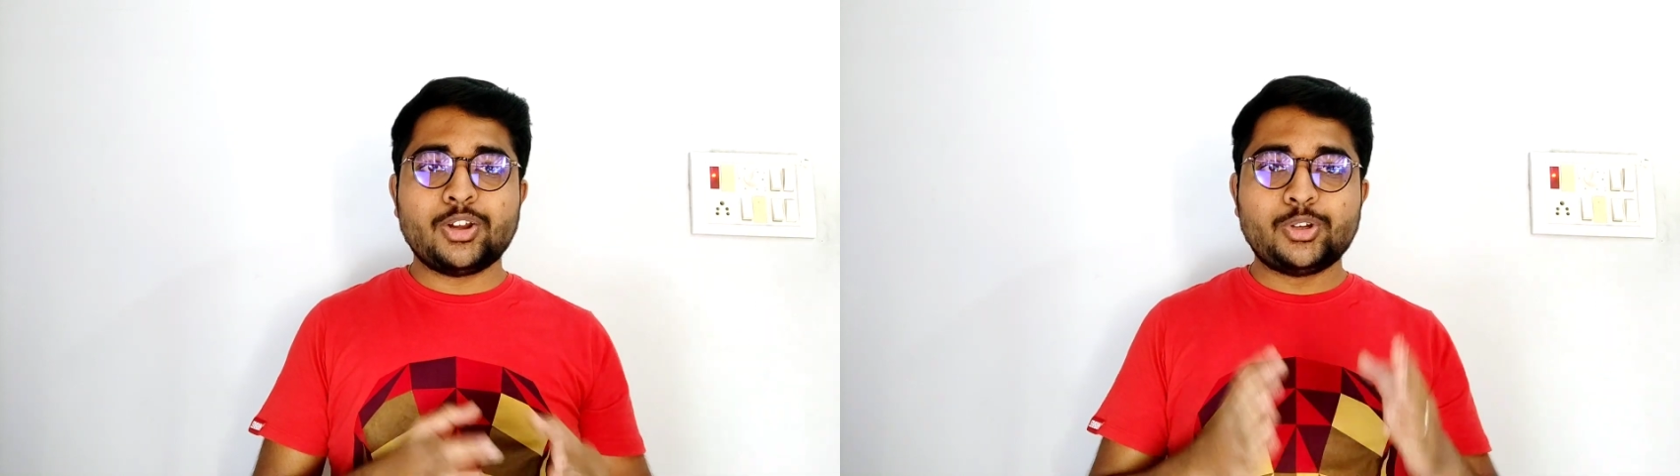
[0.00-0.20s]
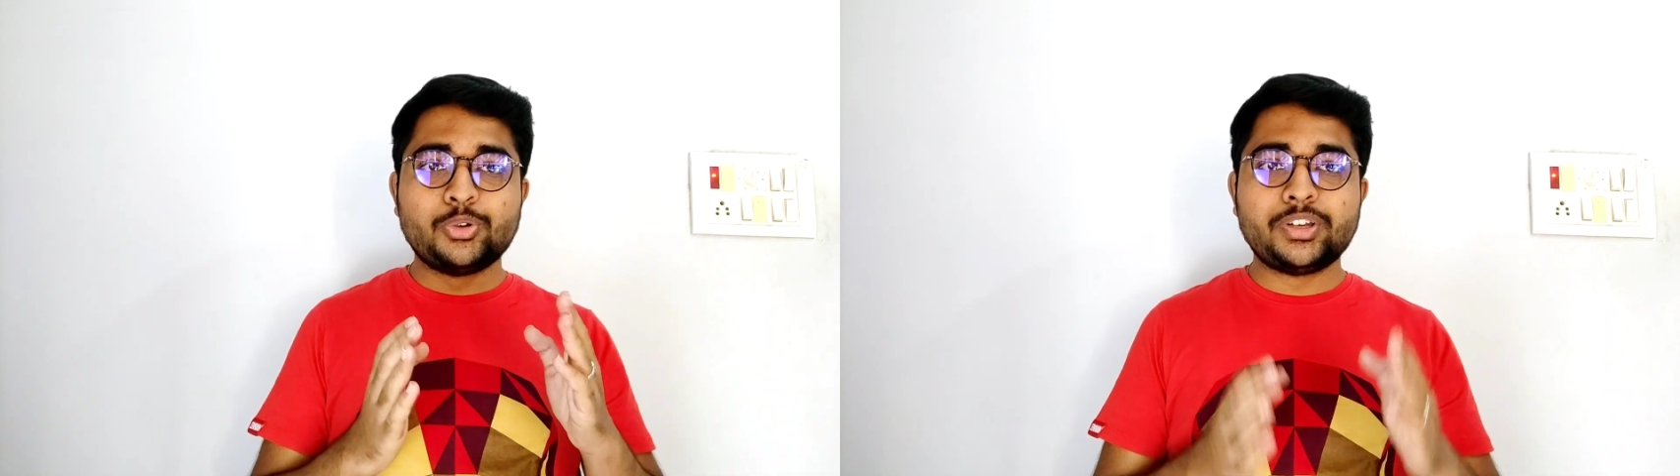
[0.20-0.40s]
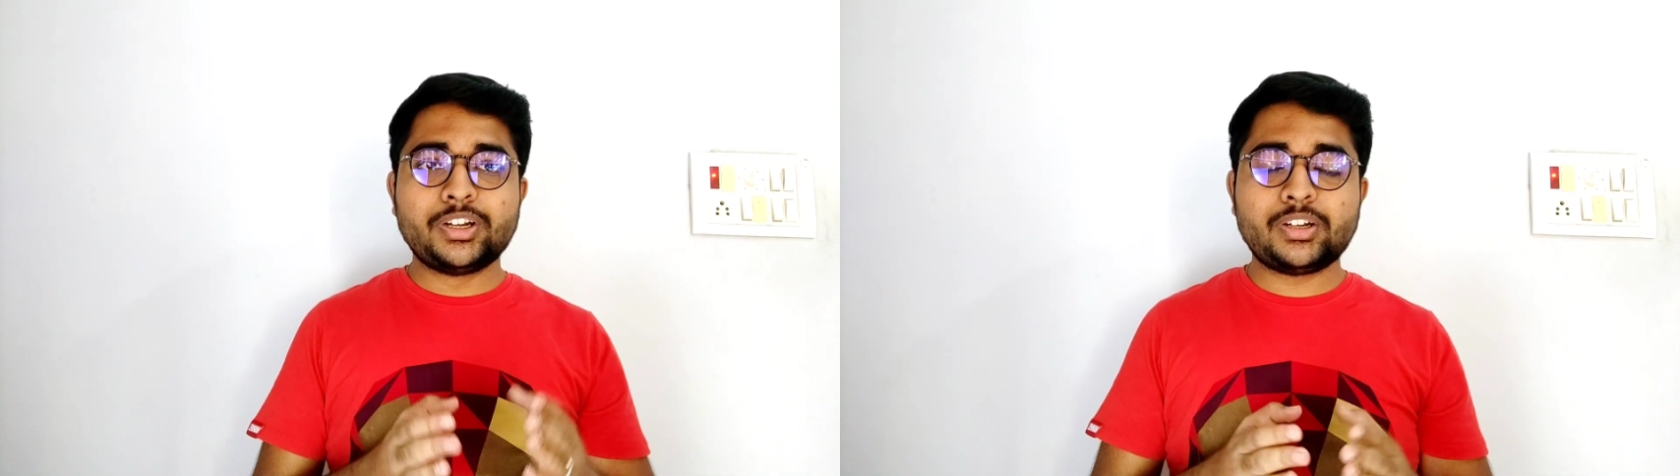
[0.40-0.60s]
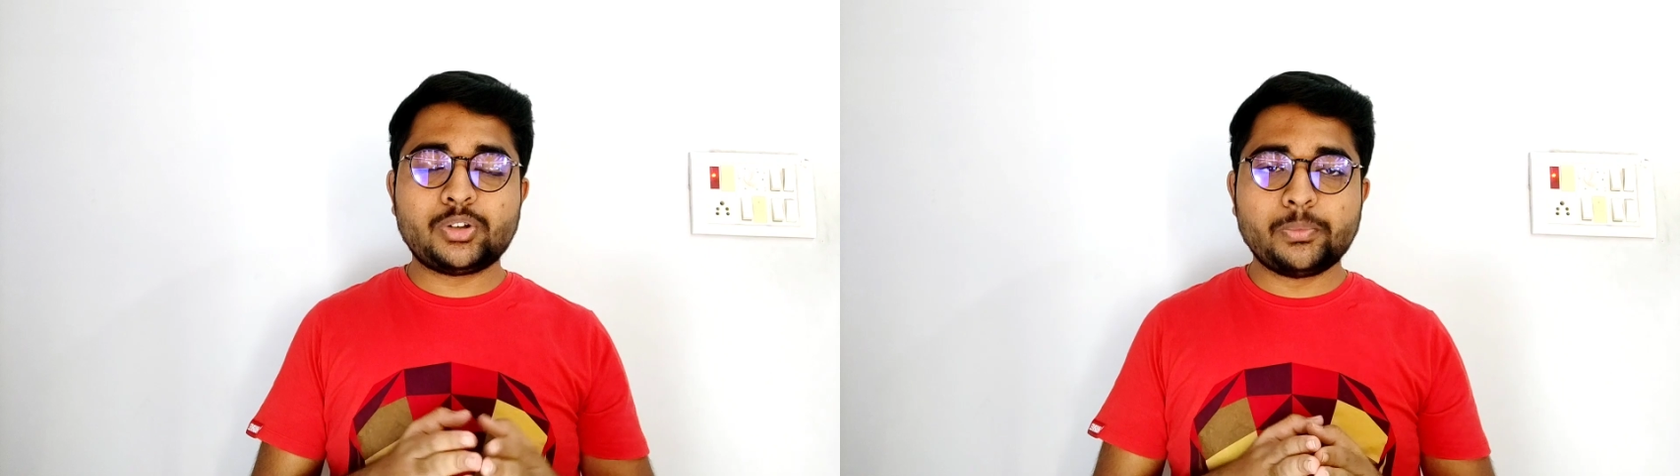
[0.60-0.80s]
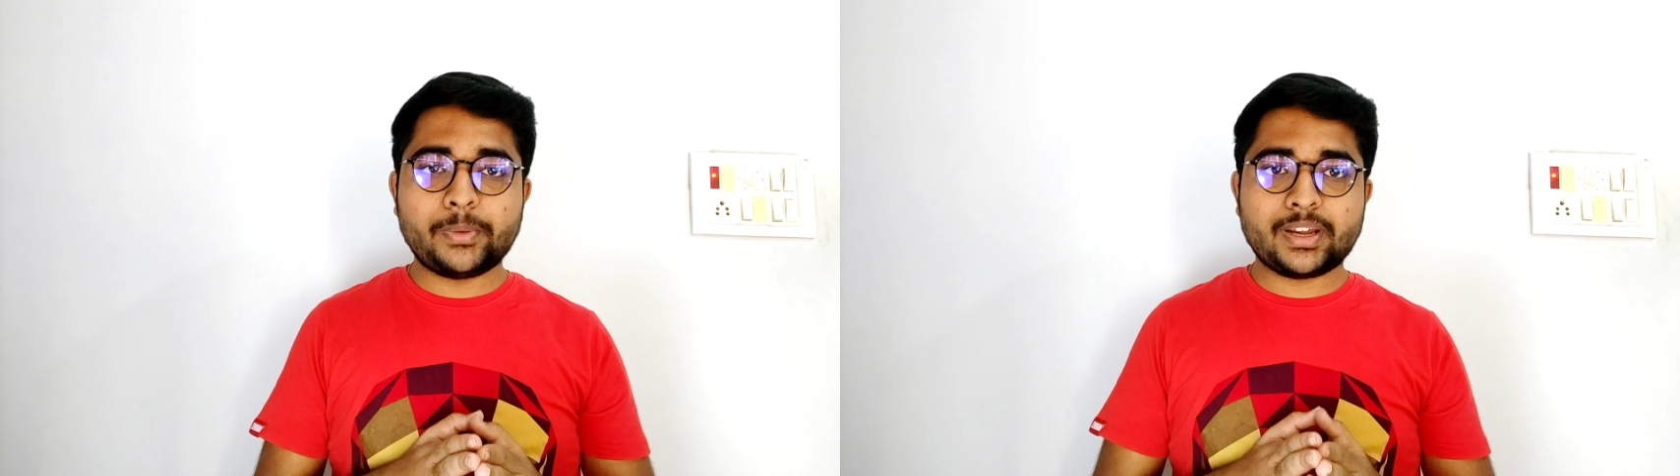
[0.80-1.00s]
you
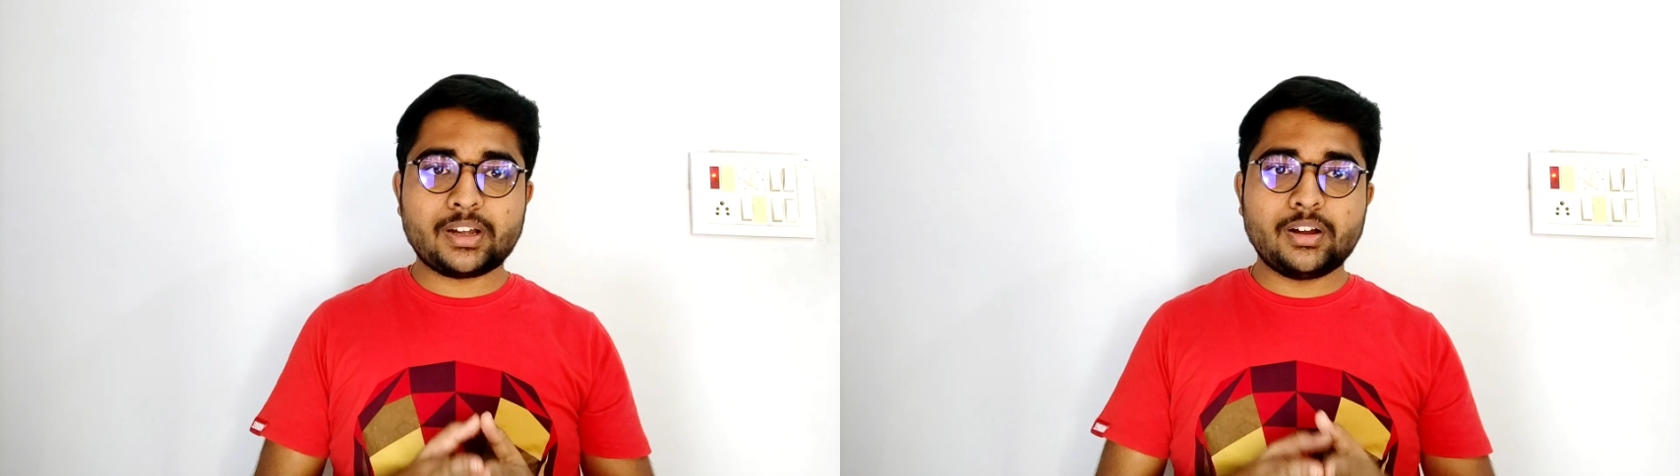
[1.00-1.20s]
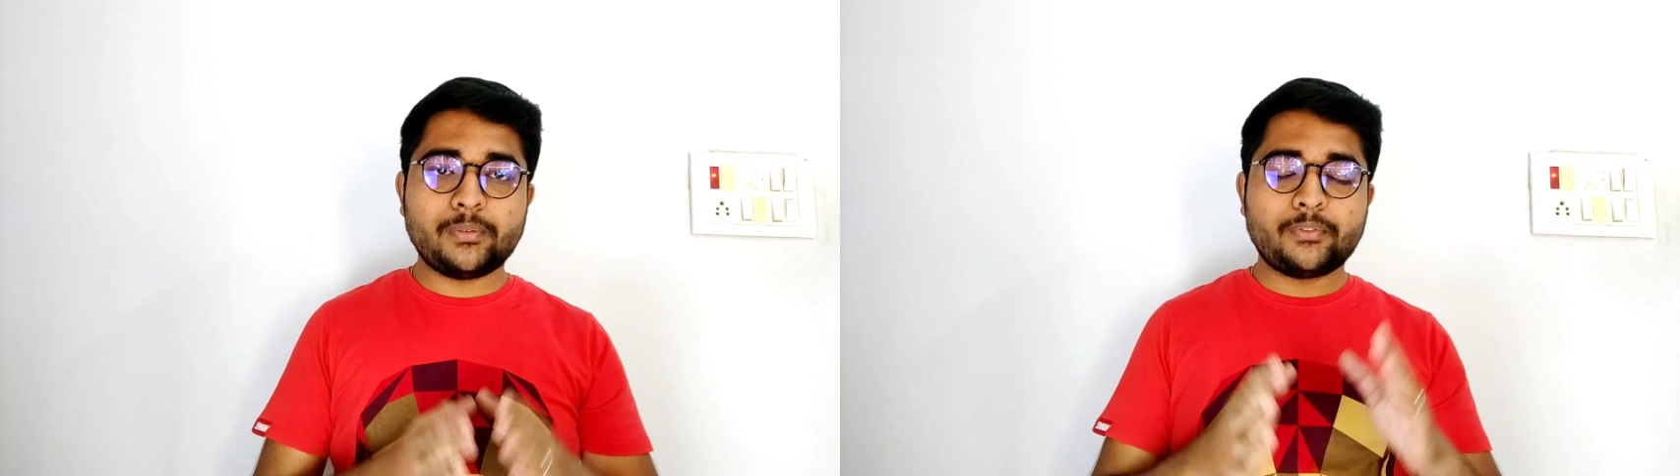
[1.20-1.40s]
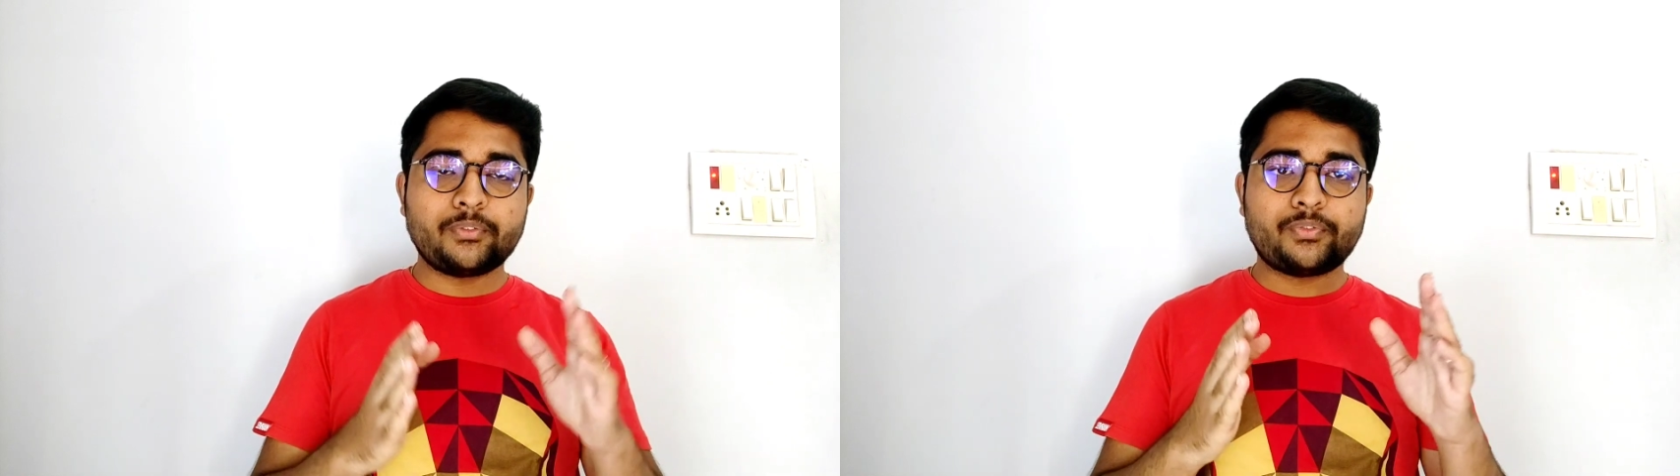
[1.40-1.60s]
need to make a